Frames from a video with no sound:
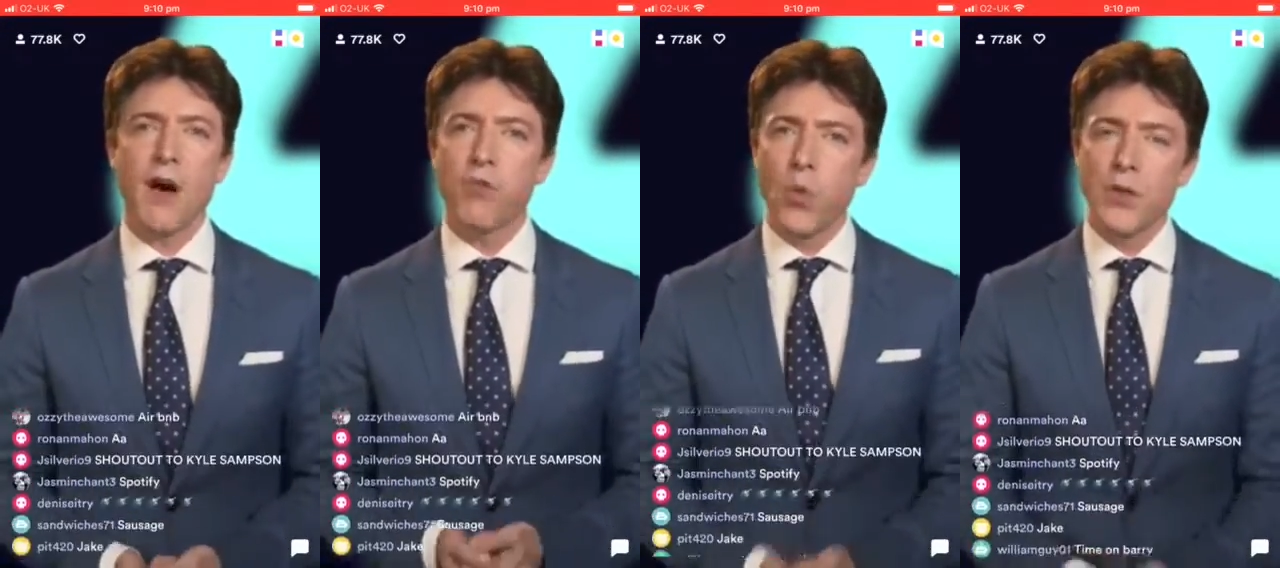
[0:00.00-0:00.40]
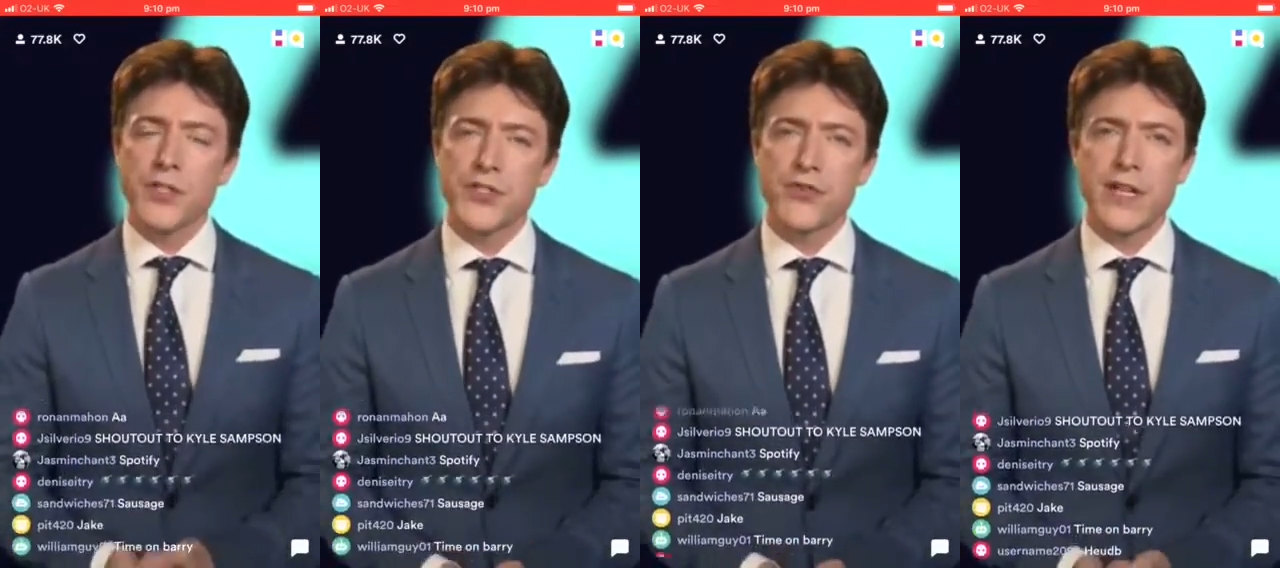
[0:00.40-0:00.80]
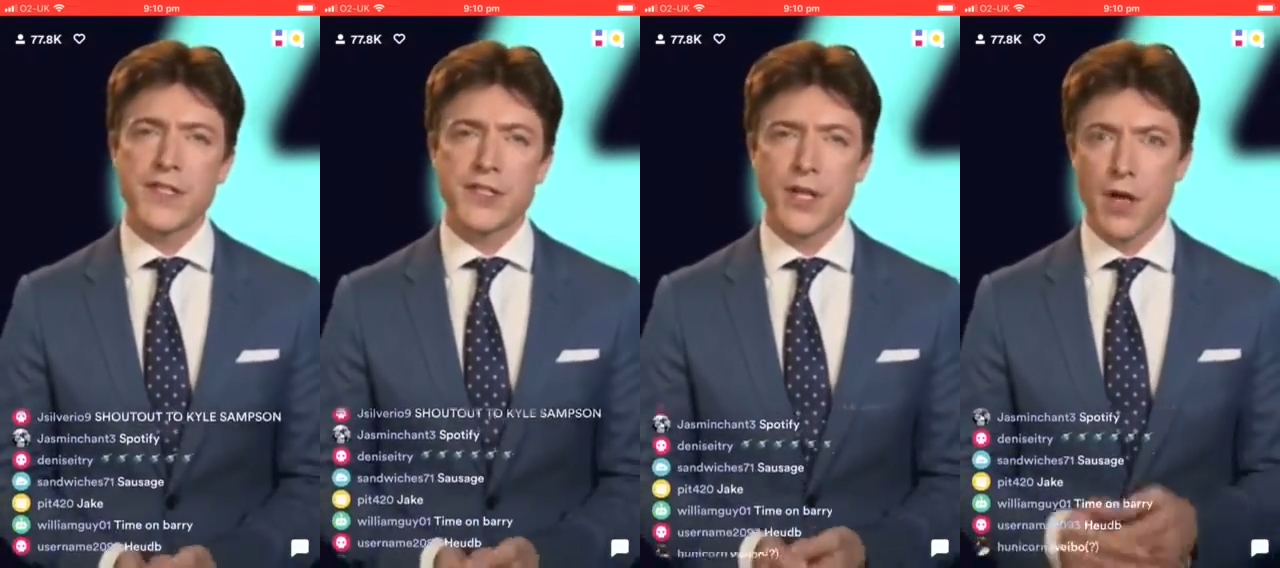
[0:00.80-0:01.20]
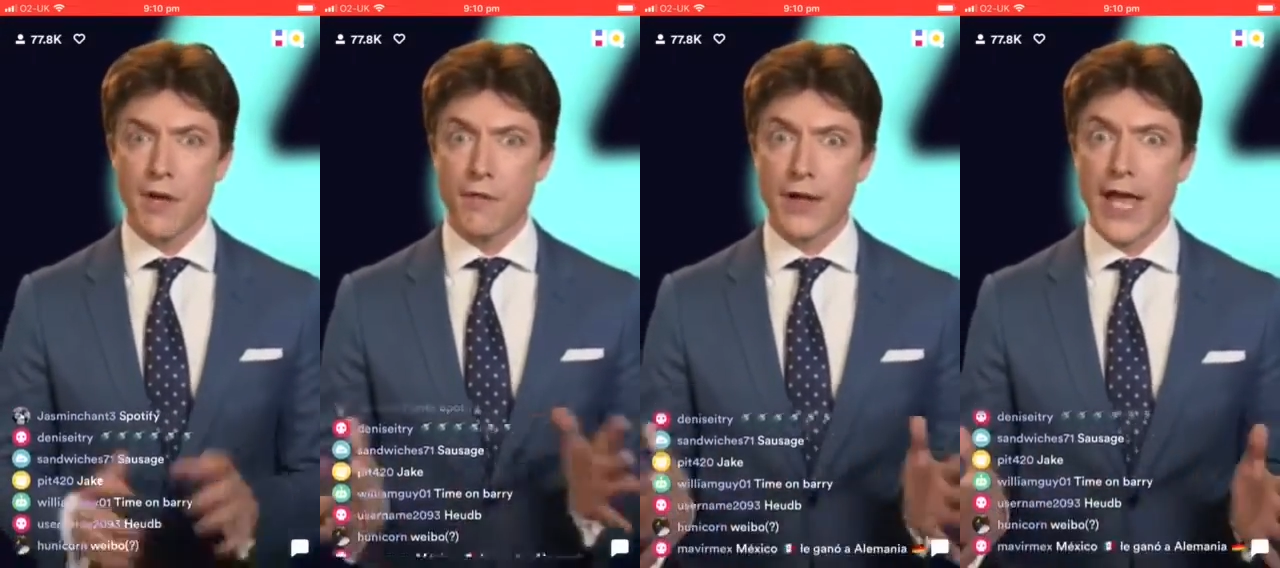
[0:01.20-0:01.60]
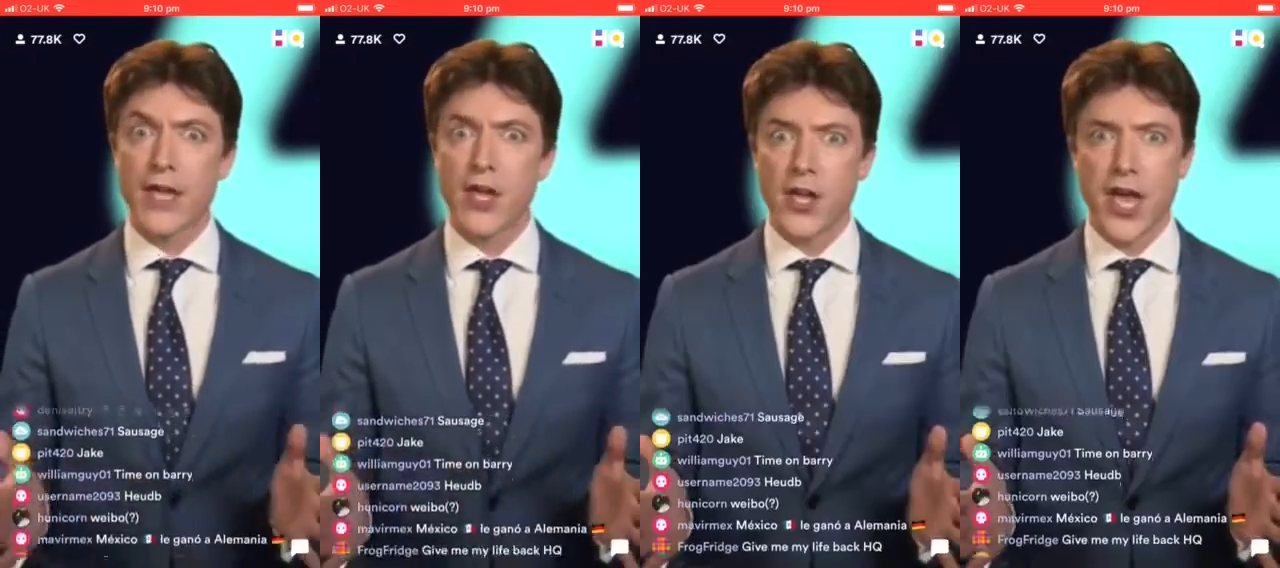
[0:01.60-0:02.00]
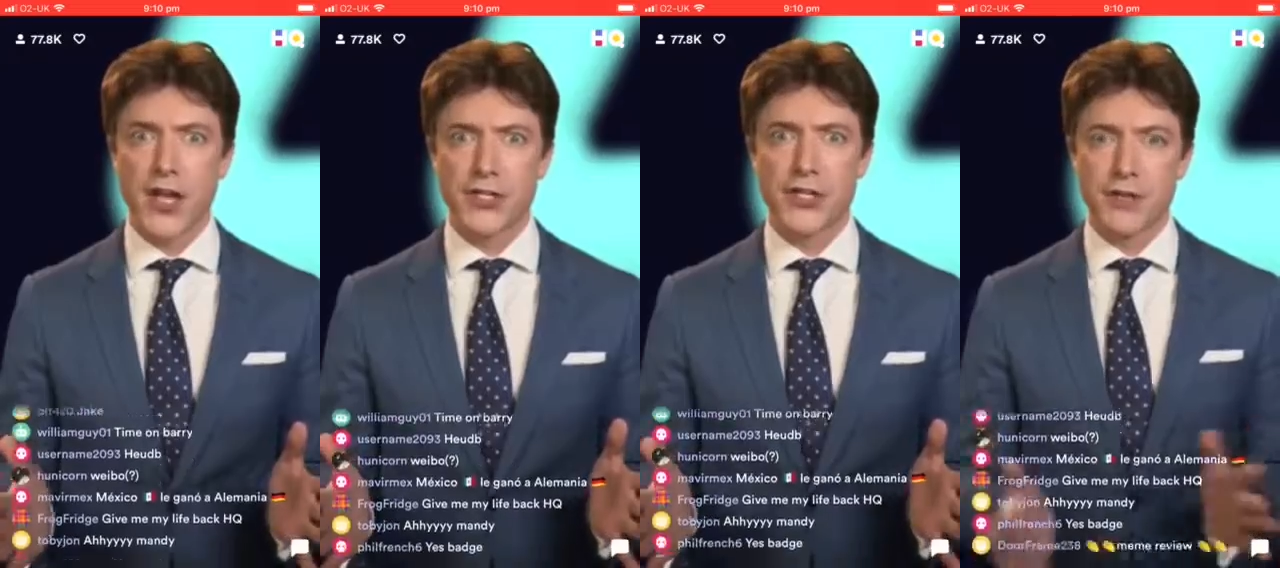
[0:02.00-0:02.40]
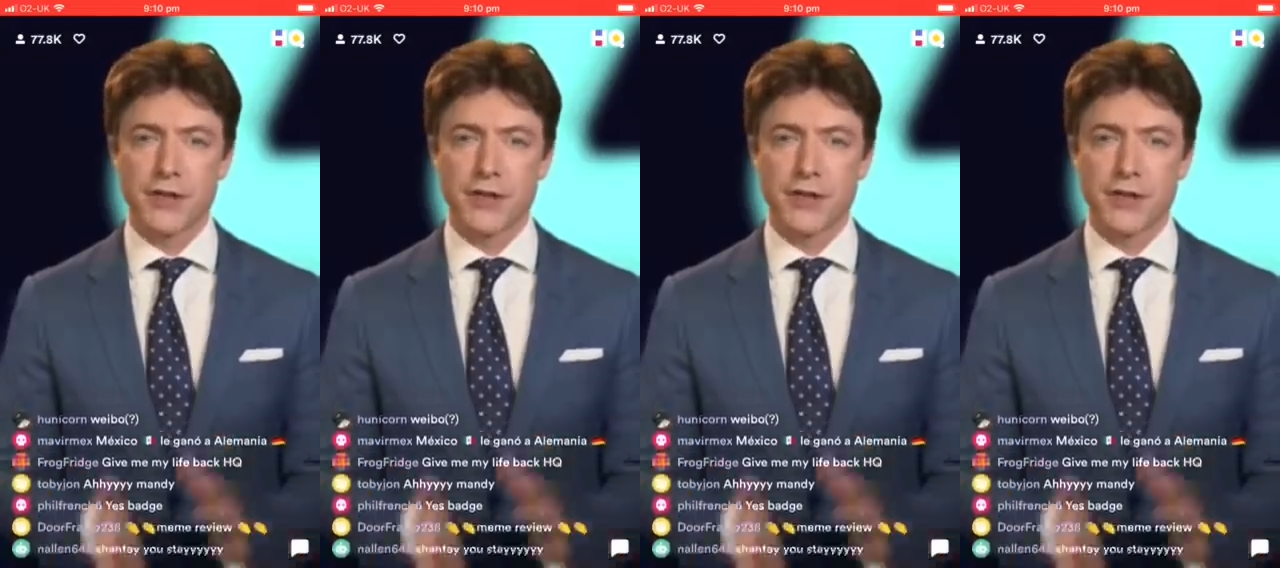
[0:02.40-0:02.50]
of Wall Street's Flaggate?